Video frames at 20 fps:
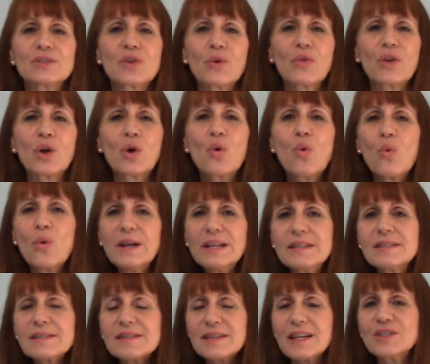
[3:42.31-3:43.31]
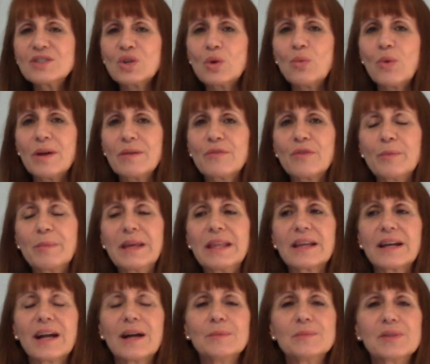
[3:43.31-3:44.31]
So the quintessential one for me
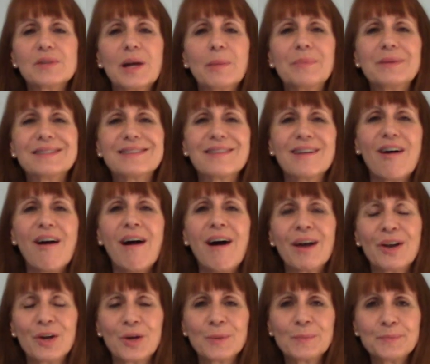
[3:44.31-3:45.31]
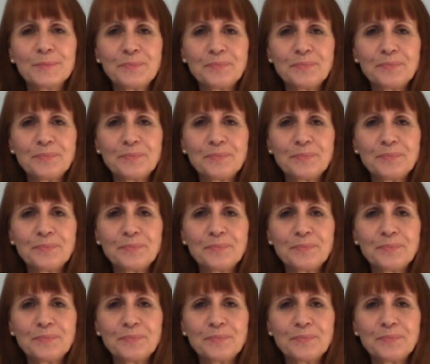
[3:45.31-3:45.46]
that comes up is an otter.